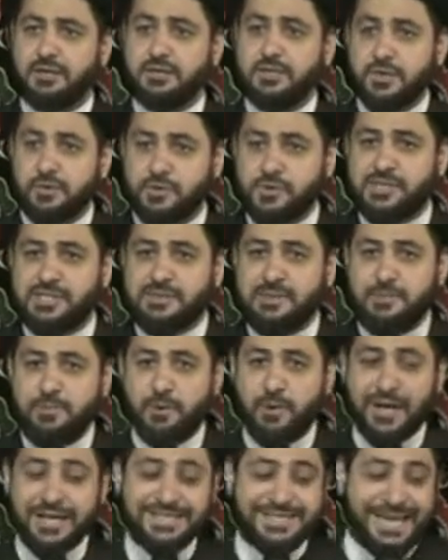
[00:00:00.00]
Those
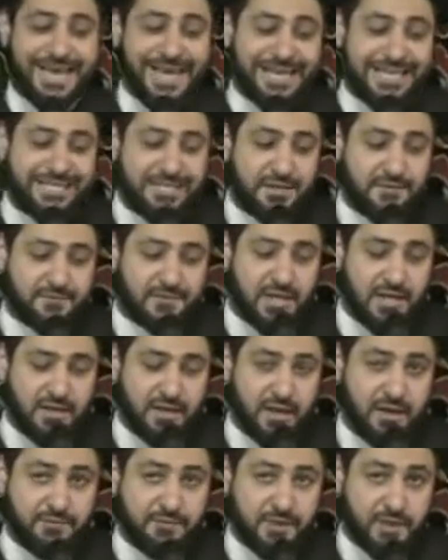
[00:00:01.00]
people at the end of their
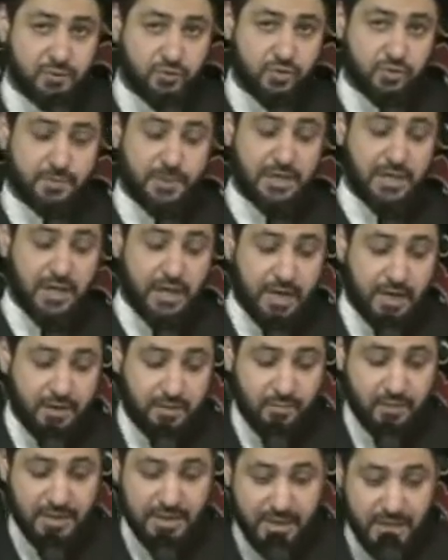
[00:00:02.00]
life, na'uzubillah,
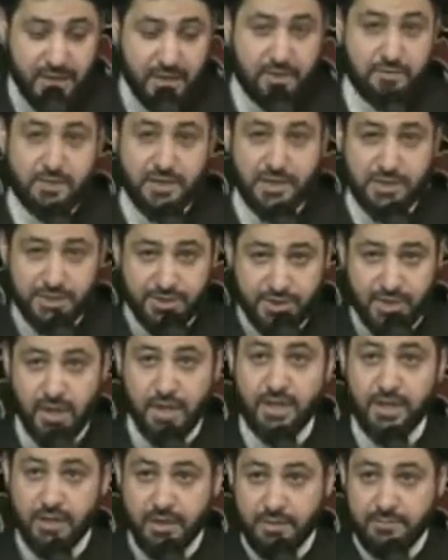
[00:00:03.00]
when they, when
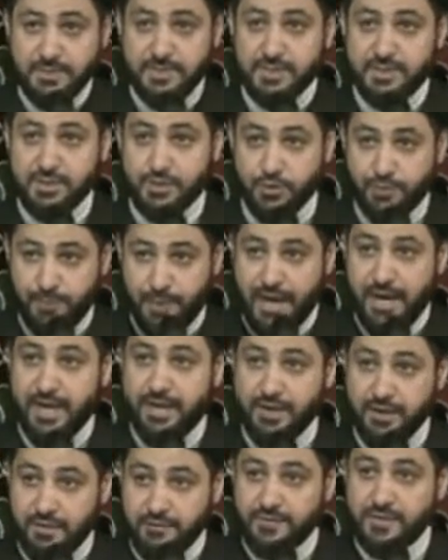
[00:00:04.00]
Izra'il comes as goodbye,
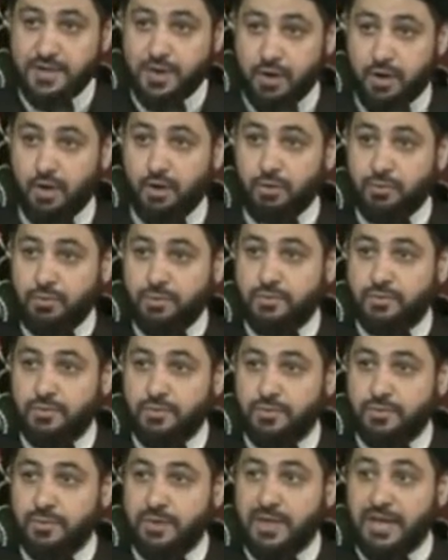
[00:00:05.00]
you have to go,
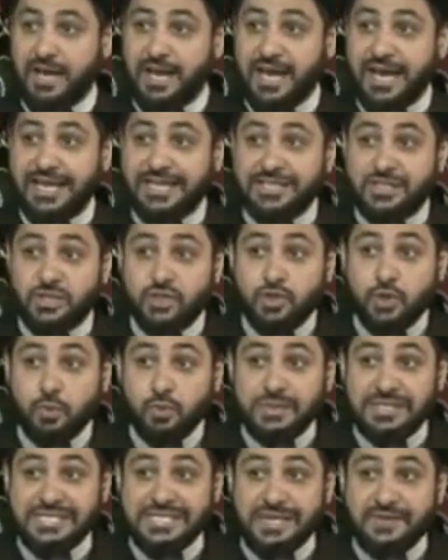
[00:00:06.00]
it's
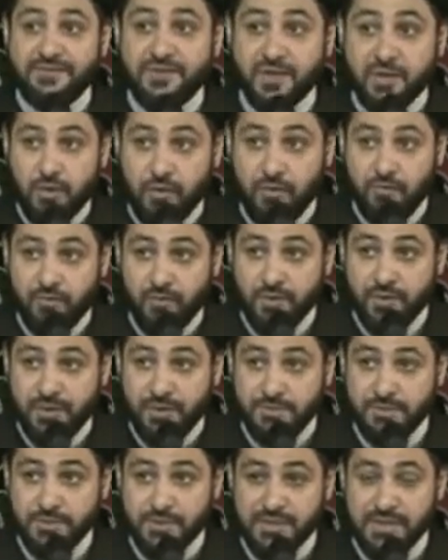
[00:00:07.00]
so difficult for
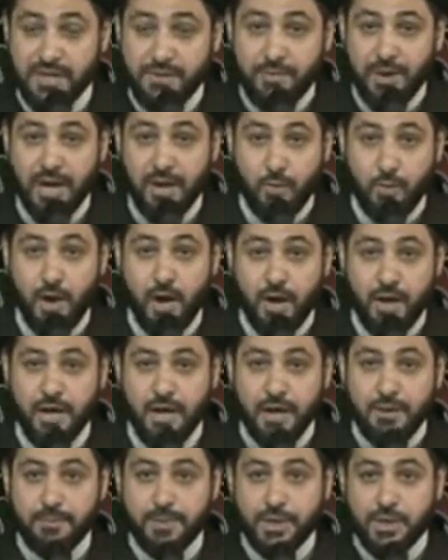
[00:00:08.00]
them to say bye. Why?
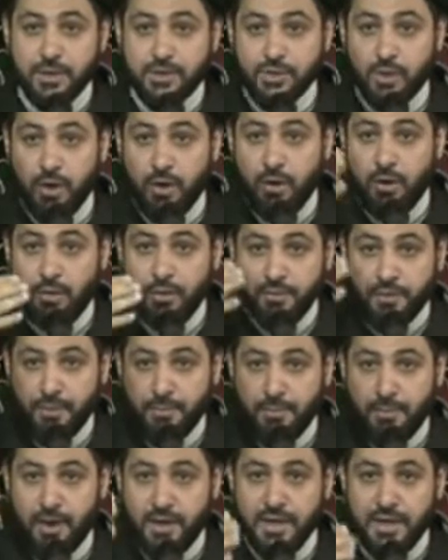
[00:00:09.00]
Because all the
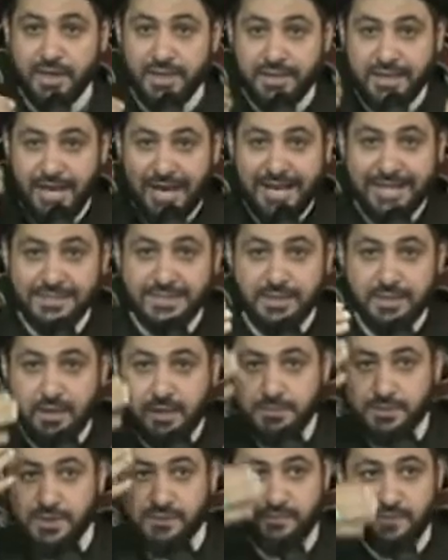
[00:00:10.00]
money and the asset
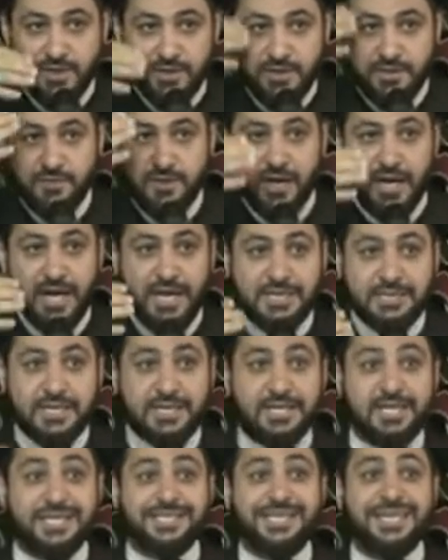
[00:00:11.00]
comes in front of their eyes
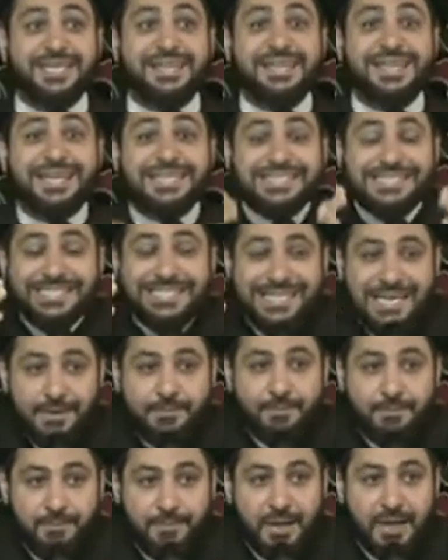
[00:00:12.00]
and doesn't let
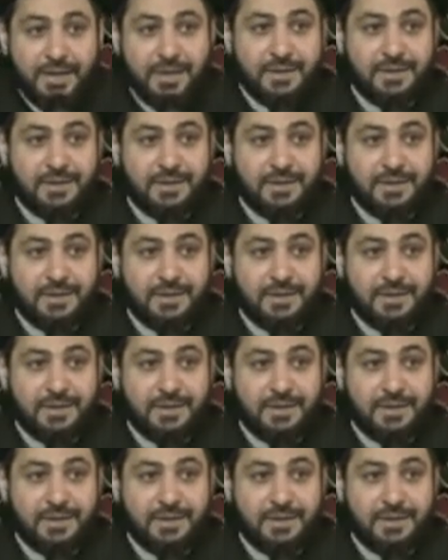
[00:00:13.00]
them